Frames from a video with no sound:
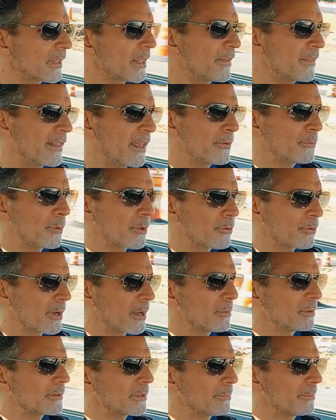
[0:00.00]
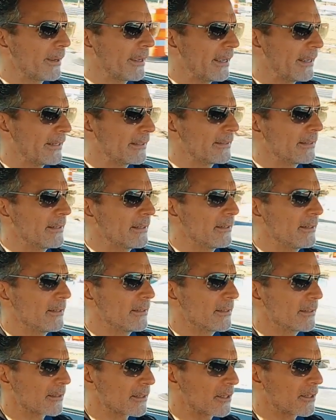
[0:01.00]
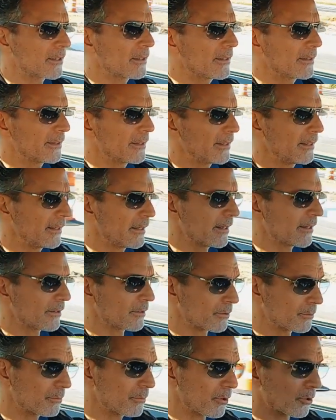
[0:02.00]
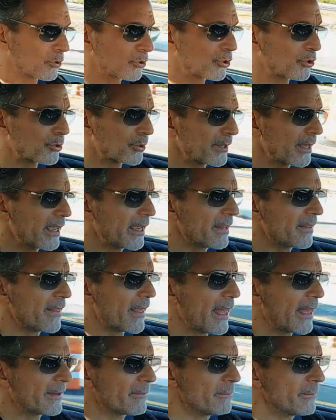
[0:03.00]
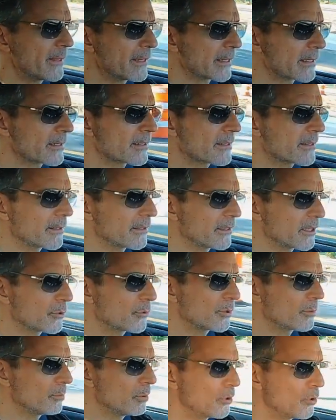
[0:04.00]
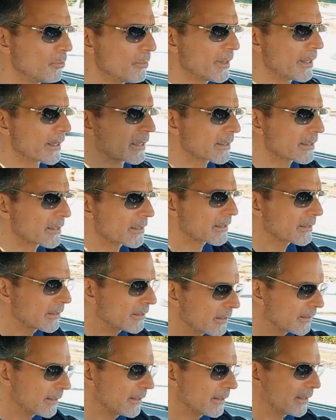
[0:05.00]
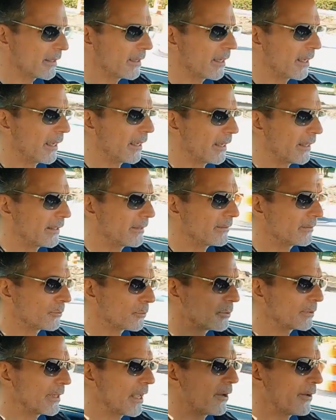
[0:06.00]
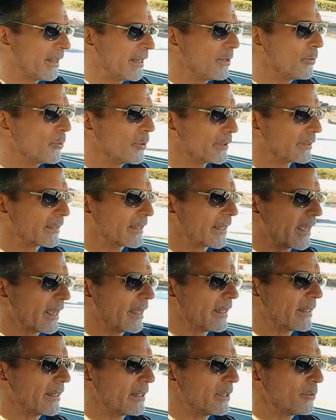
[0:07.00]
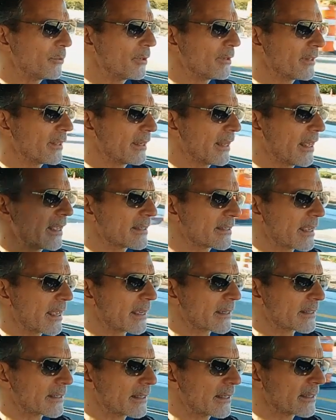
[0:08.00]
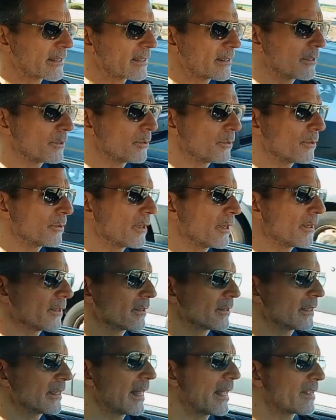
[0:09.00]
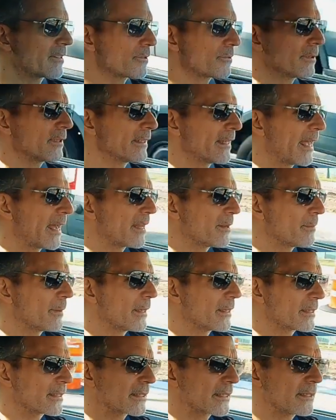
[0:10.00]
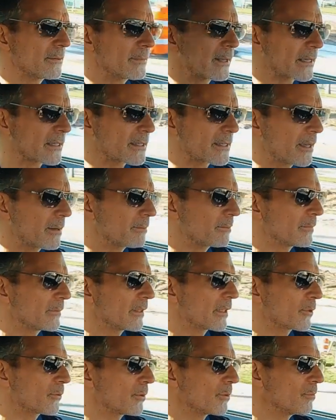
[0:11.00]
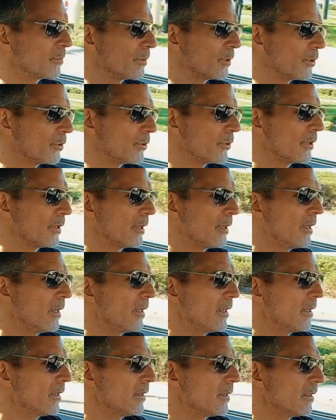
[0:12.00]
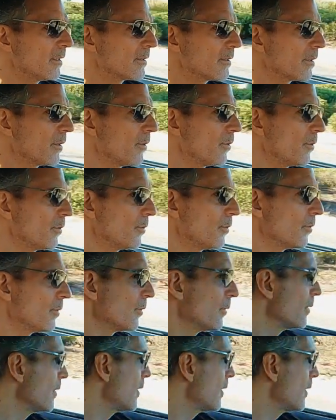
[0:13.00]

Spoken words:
then we were able to paint or create that mix, the liquid blue mix. And well, now anyone that has access to the Glazeret database can mix up liquid blue. So